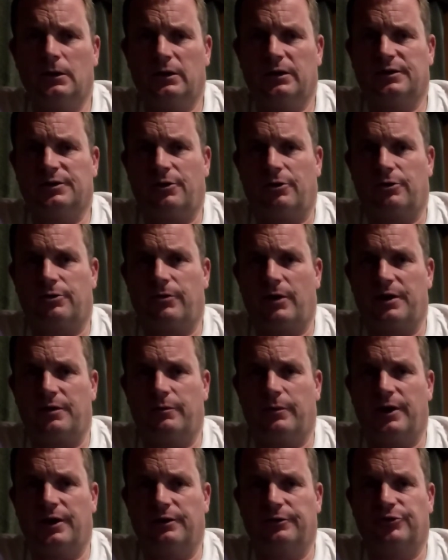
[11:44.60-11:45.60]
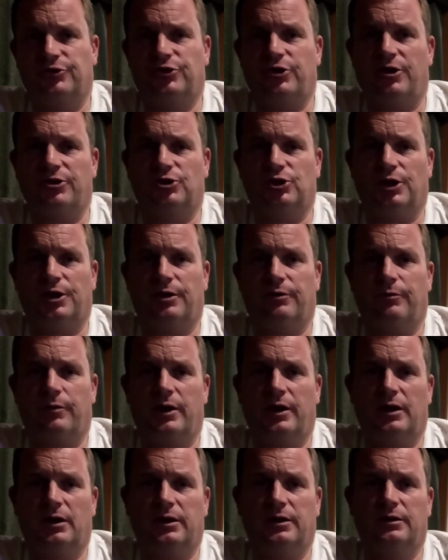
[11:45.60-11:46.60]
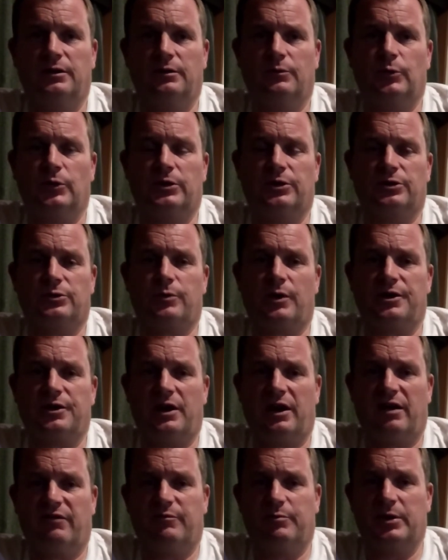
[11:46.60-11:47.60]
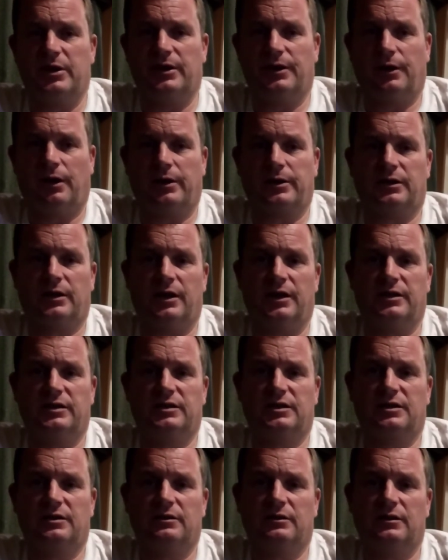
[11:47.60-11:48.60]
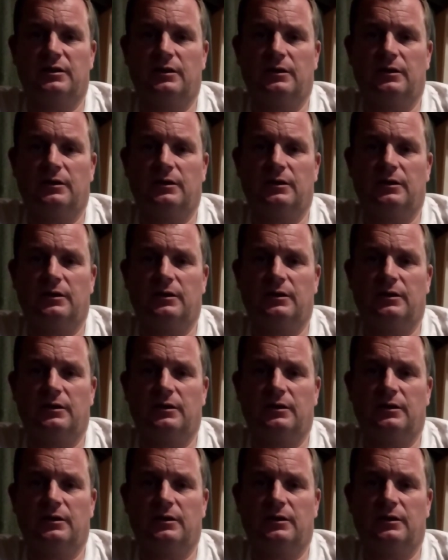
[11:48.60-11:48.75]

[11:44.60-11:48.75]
is not a great way of judging it, really, because when you have beer like this,